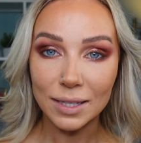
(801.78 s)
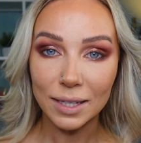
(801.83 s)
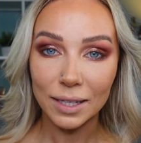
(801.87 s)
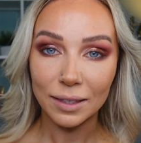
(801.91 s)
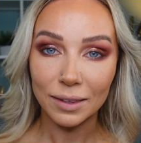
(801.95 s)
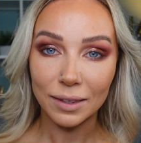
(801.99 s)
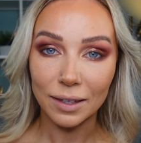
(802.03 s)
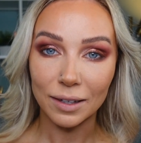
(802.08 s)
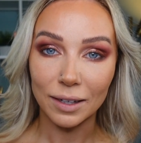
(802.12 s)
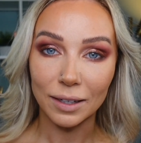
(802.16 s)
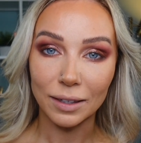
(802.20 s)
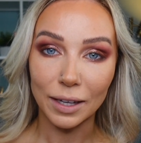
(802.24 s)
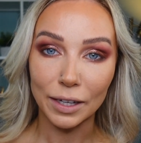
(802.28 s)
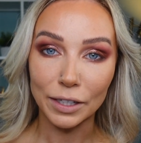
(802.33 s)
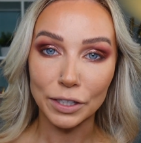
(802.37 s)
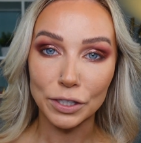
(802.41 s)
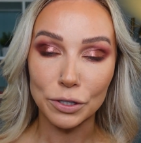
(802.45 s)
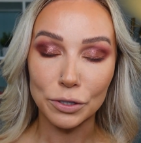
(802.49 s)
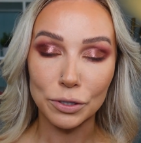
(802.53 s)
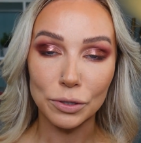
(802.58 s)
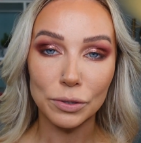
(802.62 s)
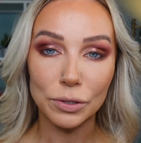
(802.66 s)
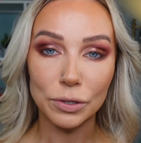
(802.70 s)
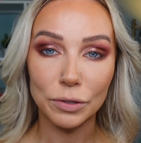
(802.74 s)
thing that I like
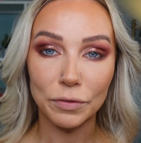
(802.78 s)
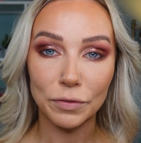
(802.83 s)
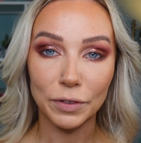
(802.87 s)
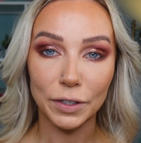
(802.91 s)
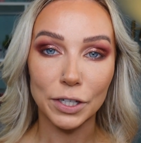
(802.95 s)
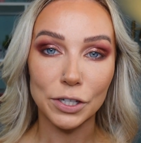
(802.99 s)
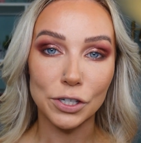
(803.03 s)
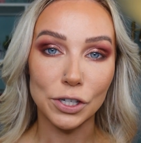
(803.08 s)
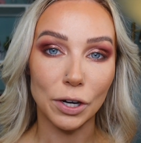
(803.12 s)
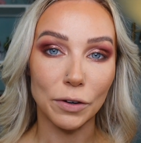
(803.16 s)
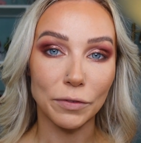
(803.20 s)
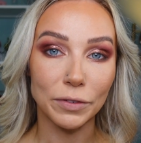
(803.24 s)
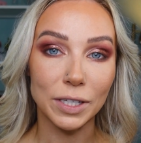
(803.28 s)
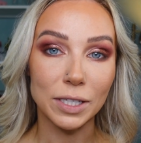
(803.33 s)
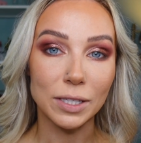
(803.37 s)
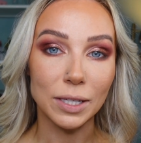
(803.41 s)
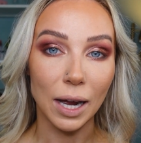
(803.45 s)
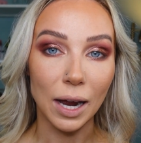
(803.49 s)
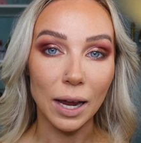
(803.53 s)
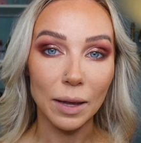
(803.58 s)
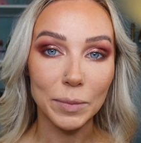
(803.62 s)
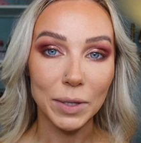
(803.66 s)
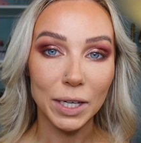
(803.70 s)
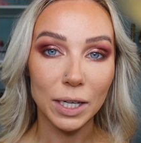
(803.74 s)
to do to finish off this
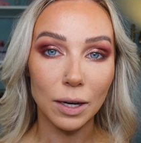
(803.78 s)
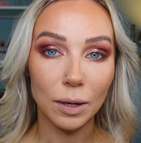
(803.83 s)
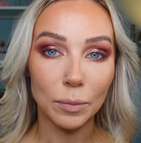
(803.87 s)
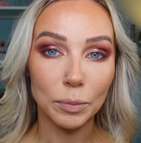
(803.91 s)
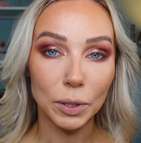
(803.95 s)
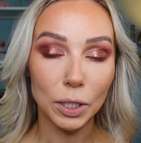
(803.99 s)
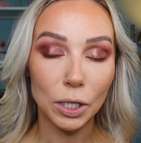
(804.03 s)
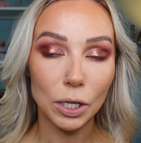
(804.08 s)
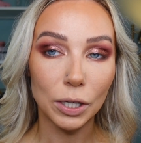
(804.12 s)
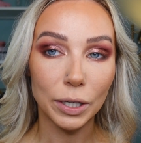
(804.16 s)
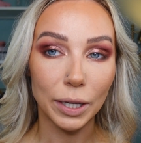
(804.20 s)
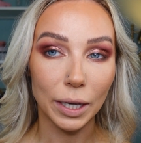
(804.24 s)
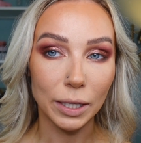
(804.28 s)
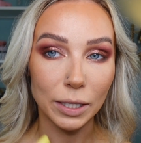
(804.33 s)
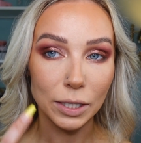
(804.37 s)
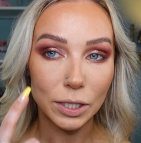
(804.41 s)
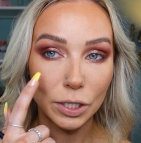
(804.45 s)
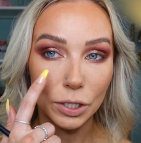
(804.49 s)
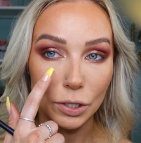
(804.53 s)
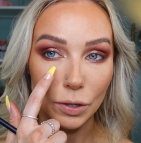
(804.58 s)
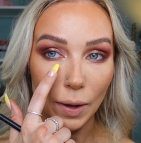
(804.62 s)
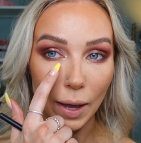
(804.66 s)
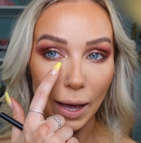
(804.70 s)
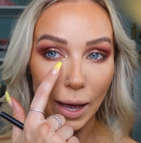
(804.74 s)
eye makeup look is
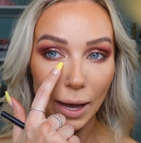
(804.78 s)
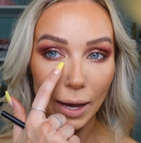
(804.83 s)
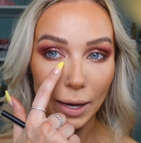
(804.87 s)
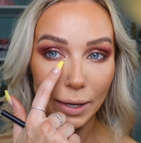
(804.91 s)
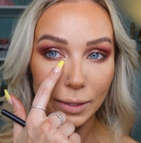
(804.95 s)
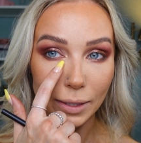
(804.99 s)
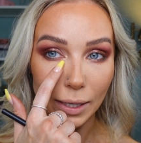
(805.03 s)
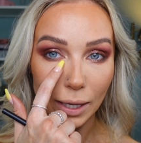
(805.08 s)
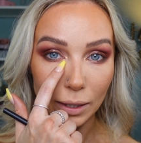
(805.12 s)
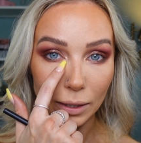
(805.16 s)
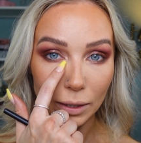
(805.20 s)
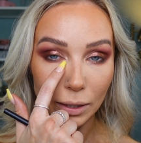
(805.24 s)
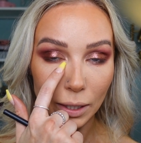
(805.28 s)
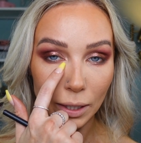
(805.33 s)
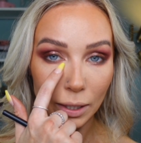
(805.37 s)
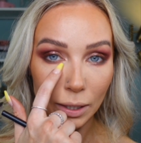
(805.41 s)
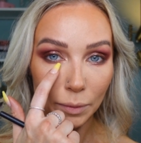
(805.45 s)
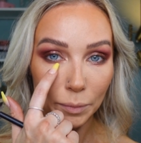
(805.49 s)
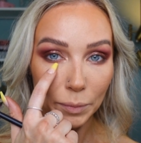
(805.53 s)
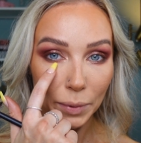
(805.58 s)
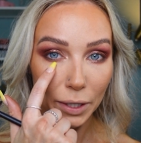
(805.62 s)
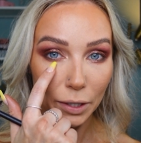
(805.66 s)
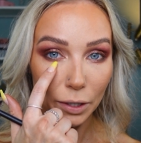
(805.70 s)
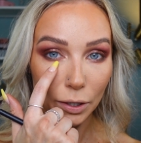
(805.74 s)
to add a
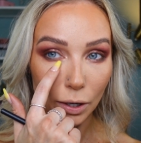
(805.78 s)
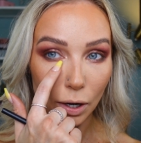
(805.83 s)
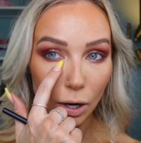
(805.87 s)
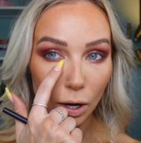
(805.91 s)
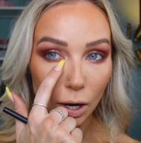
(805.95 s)
little bit